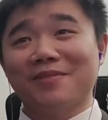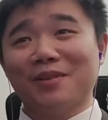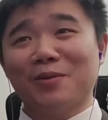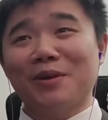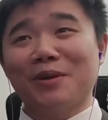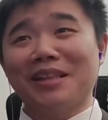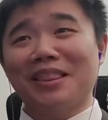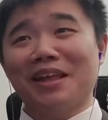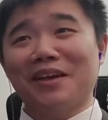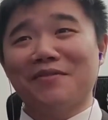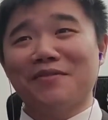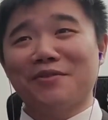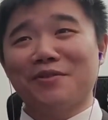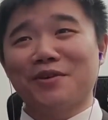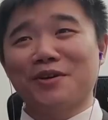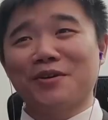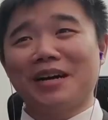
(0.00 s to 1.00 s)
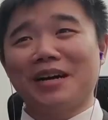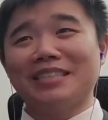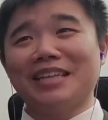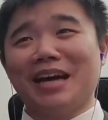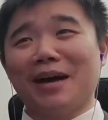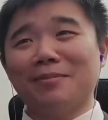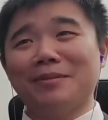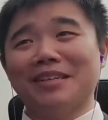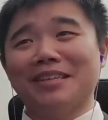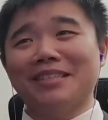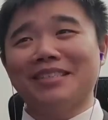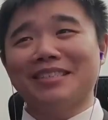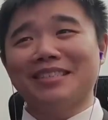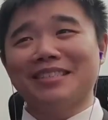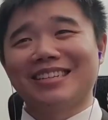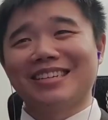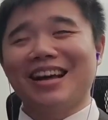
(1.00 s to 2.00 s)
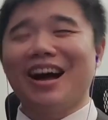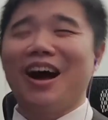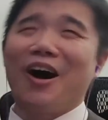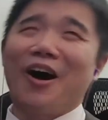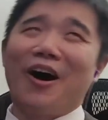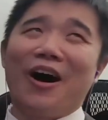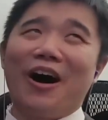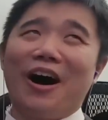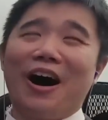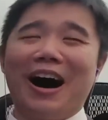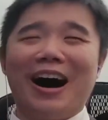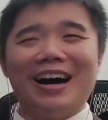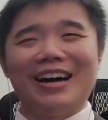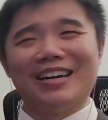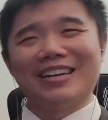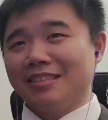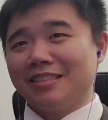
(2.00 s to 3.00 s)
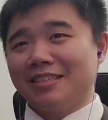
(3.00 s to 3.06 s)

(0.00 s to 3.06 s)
We love Gru. Adopt us. Aww.